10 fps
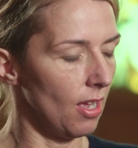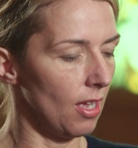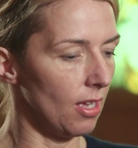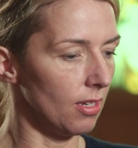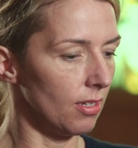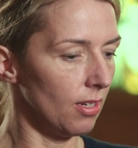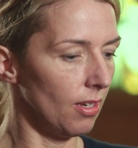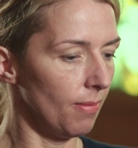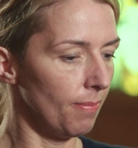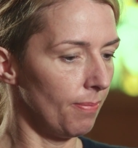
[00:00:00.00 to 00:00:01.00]
And
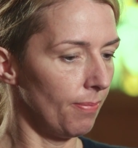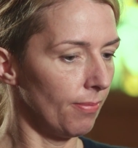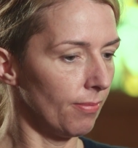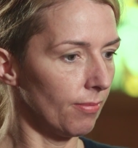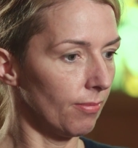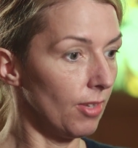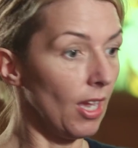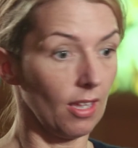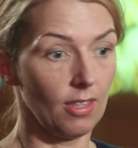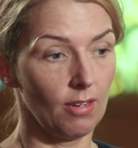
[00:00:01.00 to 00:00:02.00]
and
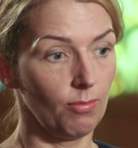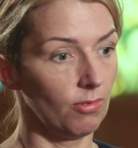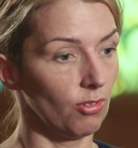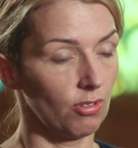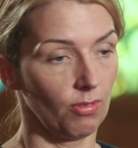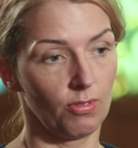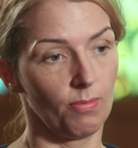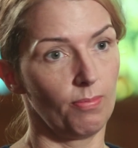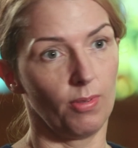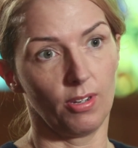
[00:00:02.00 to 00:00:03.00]
then there was
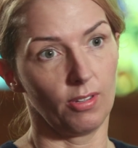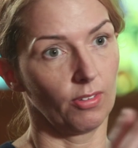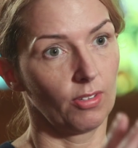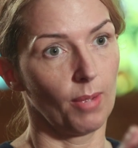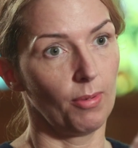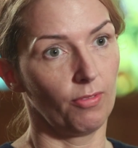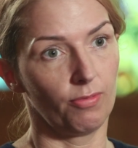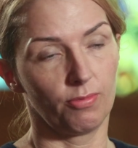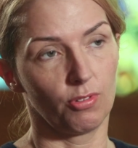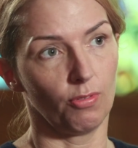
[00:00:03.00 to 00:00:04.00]
a couple
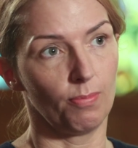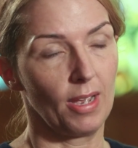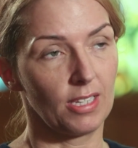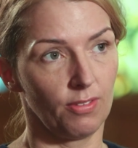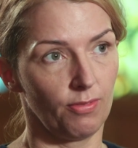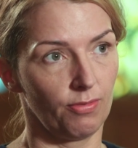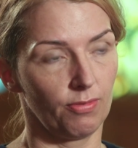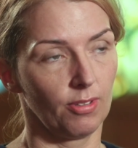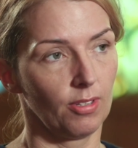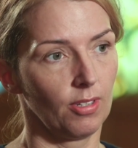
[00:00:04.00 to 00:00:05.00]
of sort of
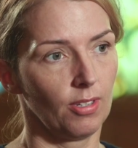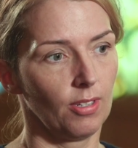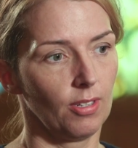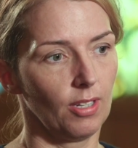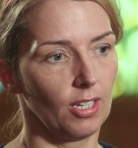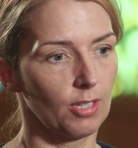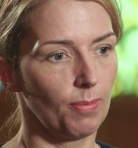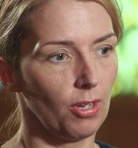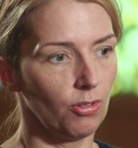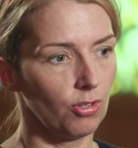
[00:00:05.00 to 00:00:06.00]
massive
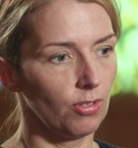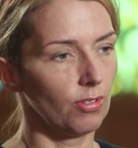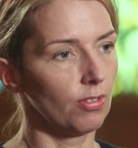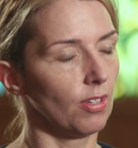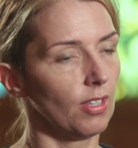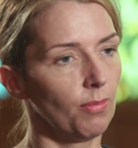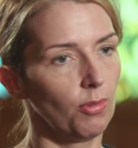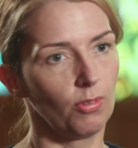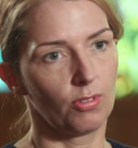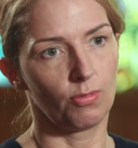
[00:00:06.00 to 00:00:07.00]
explosions, and then
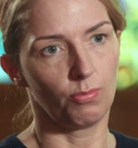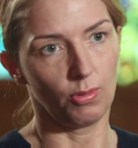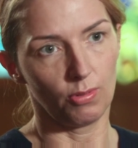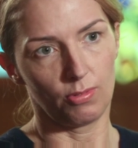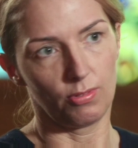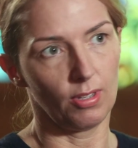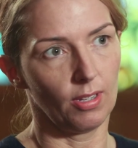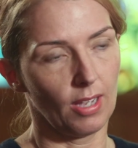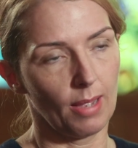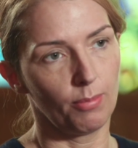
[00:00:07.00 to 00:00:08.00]
we were
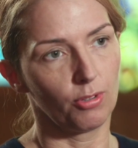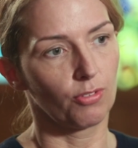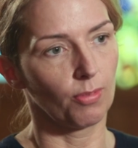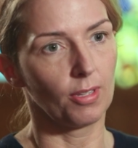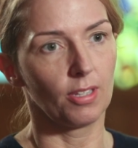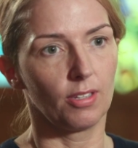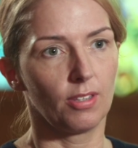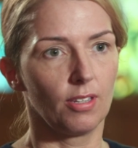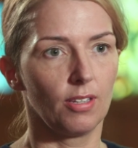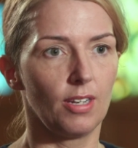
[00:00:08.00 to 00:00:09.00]
ambushed from
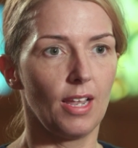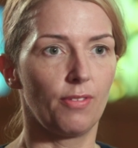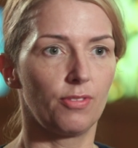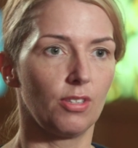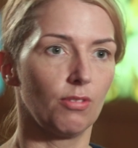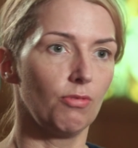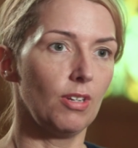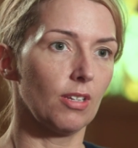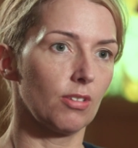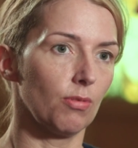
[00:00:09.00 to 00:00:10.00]
the left and the
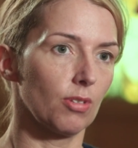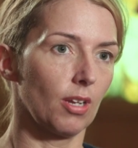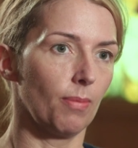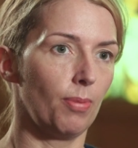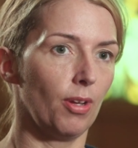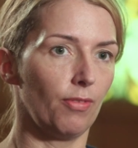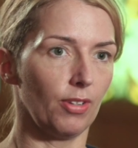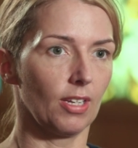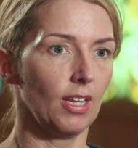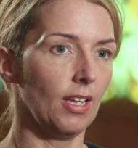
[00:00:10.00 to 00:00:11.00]
rear. So it was like a
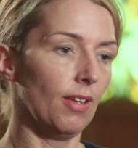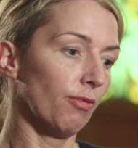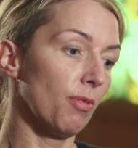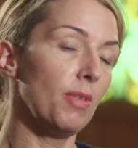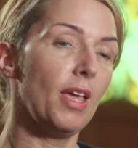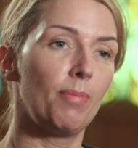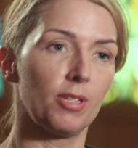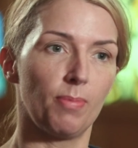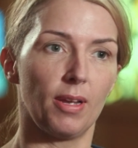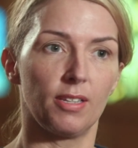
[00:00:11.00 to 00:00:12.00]
perfect, from their
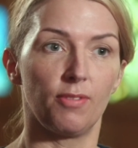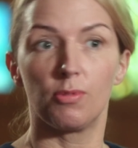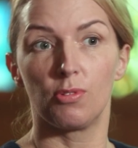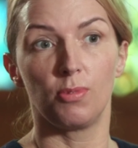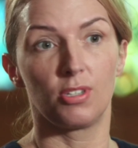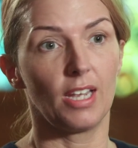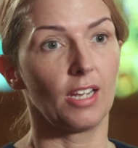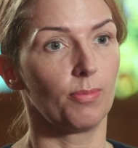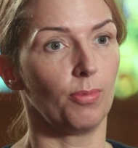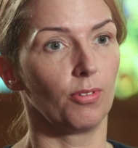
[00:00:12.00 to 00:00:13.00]
perspective, it was almost
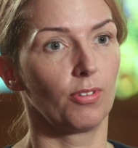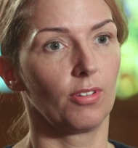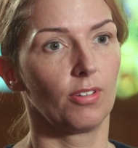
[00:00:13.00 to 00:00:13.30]
textbook.